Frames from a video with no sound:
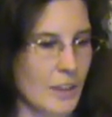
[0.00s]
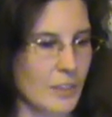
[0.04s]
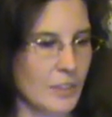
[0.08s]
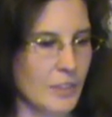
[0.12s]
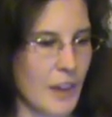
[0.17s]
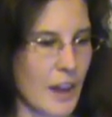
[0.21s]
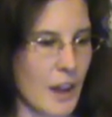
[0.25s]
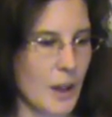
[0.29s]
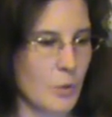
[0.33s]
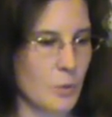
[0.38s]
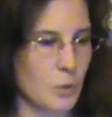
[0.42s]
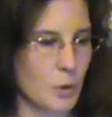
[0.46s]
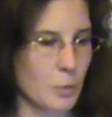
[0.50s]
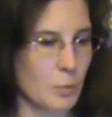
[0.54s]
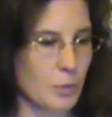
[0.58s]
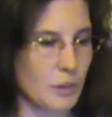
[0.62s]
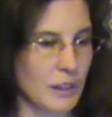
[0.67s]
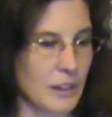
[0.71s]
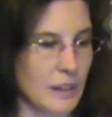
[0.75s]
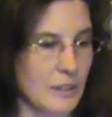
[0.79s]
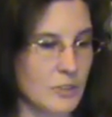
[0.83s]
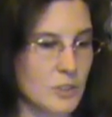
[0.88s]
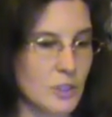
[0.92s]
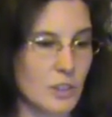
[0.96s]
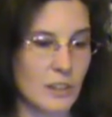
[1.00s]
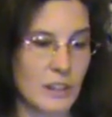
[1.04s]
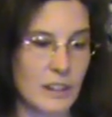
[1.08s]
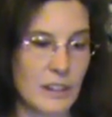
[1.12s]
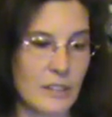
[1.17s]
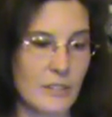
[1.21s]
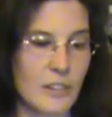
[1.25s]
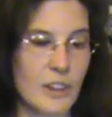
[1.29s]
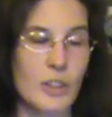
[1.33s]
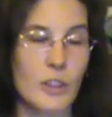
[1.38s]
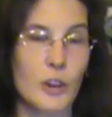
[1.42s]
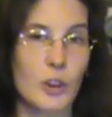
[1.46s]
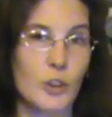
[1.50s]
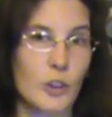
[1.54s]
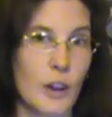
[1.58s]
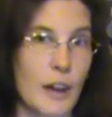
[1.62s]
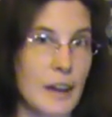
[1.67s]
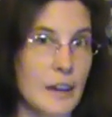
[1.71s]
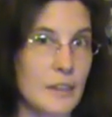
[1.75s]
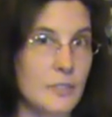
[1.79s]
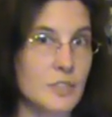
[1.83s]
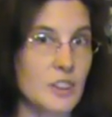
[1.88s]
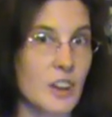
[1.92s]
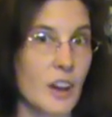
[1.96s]
They were believed to live in the
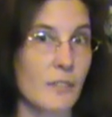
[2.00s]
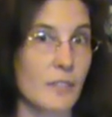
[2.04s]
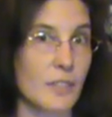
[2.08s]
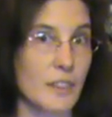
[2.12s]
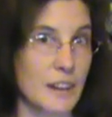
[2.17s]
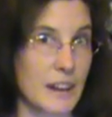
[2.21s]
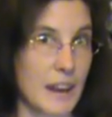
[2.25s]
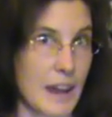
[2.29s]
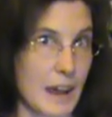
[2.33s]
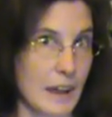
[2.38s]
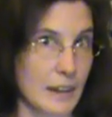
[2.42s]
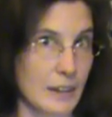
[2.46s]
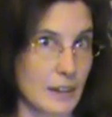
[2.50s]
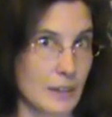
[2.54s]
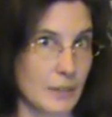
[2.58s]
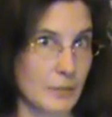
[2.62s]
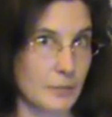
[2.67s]
graves of the dead.